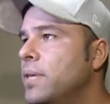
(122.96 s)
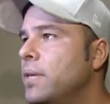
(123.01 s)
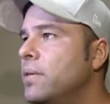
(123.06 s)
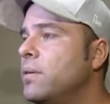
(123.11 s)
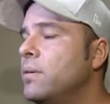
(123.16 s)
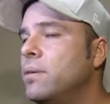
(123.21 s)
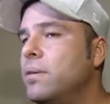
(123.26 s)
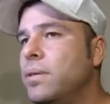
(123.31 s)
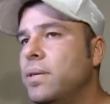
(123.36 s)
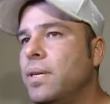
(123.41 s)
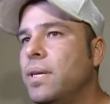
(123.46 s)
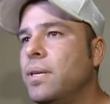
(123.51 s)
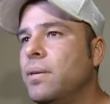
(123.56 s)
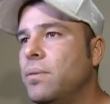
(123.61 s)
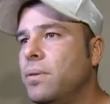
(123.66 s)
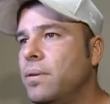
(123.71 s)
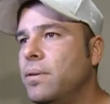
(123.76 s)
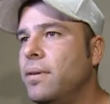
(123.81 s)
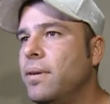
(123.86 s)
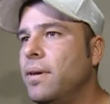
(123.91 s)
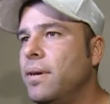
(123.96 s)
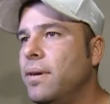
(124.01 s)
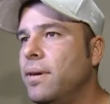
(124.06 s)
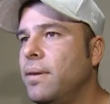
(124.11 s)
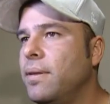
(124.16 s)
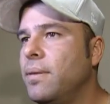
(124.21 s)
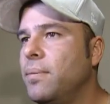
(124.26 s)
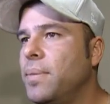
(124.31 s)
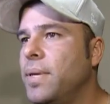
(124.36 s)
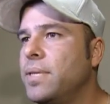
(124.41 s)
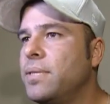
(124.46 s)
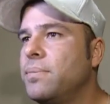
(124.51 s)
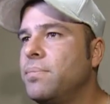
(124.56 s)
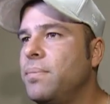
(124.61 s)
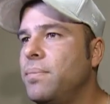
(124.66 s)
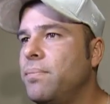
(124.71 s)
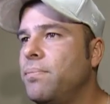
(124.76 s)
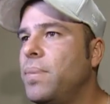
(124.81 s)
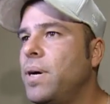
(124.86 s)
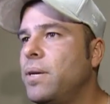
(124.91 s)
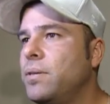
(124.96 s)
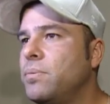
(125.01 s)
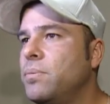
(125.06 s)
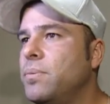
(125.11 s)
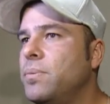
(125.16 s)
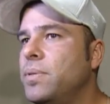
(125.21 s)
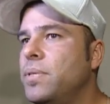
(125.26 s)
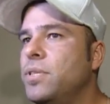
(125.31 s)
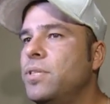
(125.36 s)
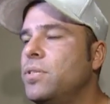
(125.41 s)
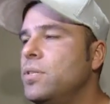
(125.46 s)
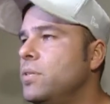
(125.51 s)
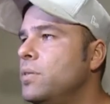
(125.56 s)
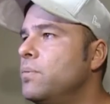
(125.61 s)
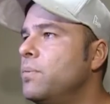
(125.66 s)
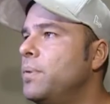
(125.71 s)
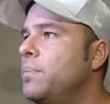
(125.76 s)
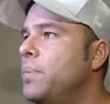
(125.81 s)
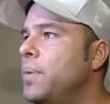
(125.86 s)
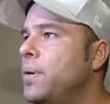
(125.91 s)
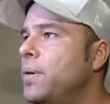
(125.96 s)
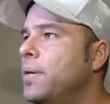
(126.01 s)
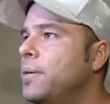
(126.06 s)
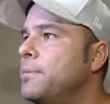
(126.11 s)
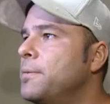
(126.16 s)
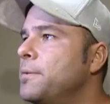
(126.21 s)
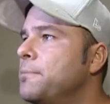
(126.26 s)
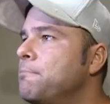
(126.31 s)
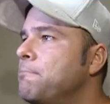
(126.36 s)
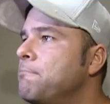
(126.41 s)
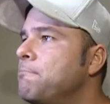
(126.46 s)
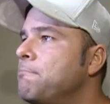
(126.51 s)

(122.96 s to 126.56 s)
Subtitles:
out there to get in the best possible position to win ball games.